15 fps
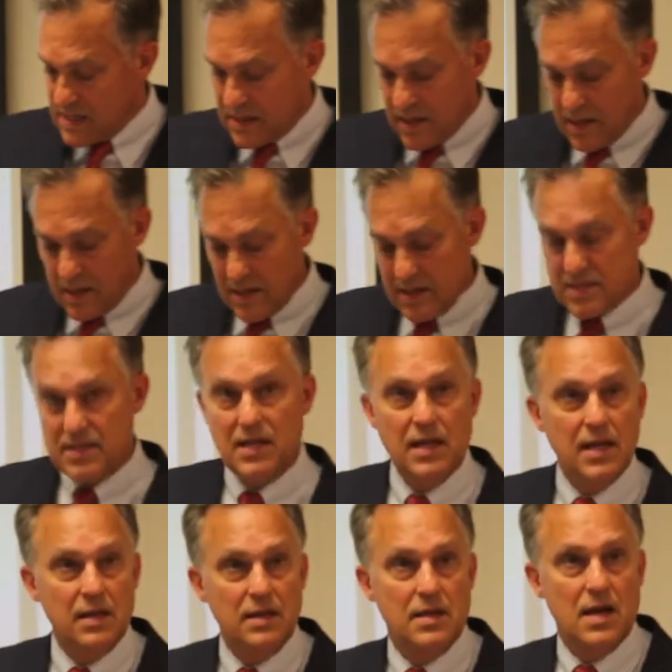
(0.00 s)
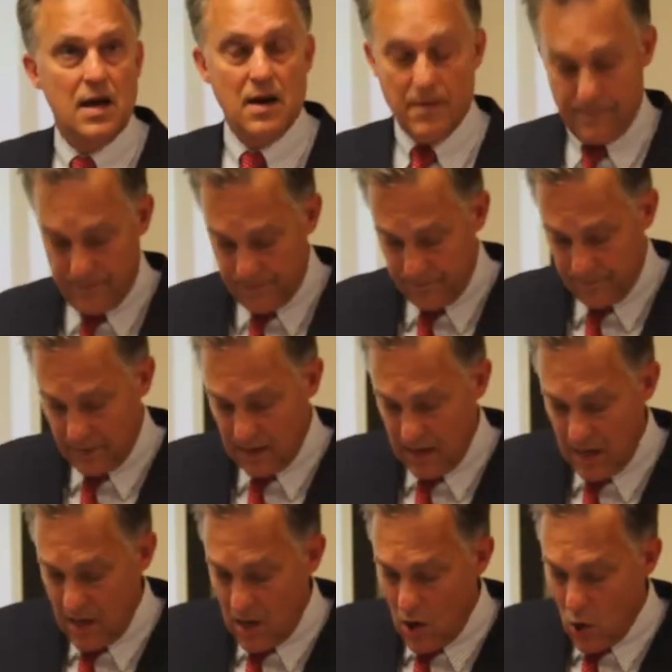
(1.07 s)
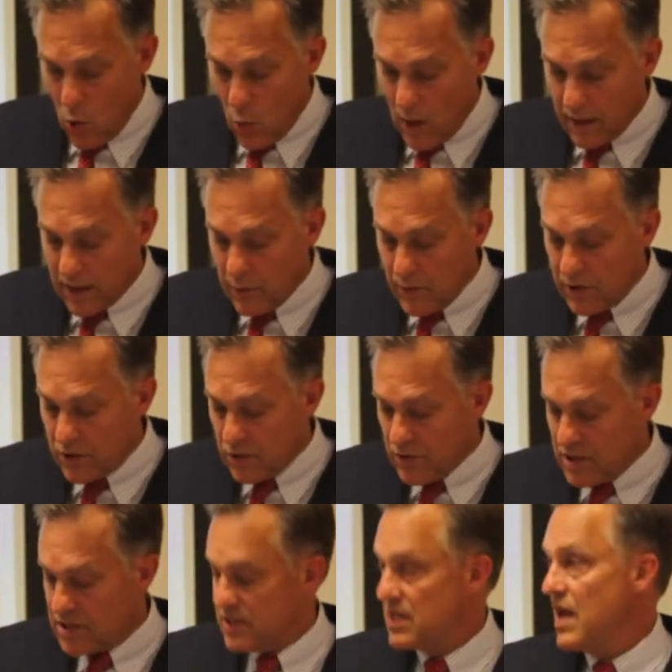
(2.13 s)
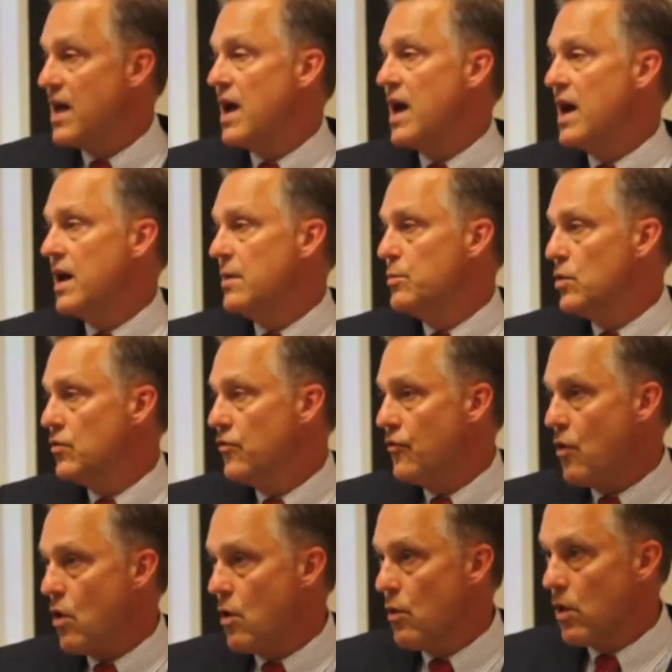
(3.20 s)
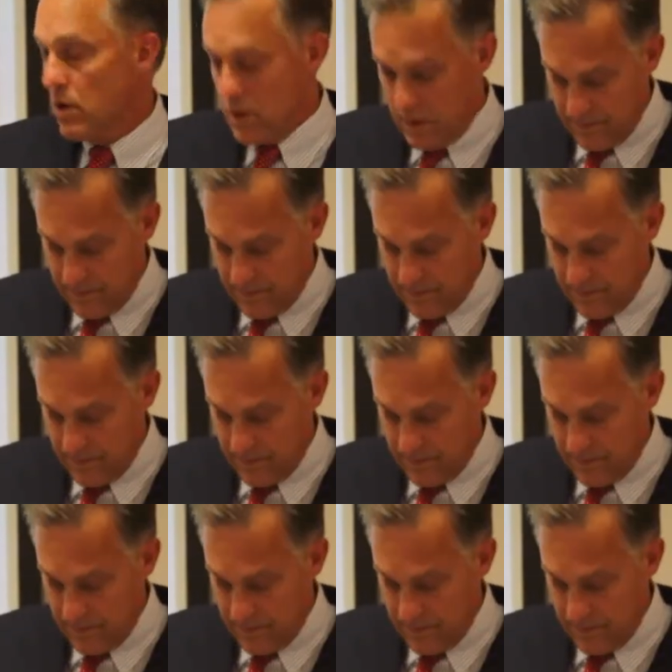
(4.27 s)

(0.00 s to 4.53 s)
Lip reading: than it is to get there. What can we do to stay ahead and move forward?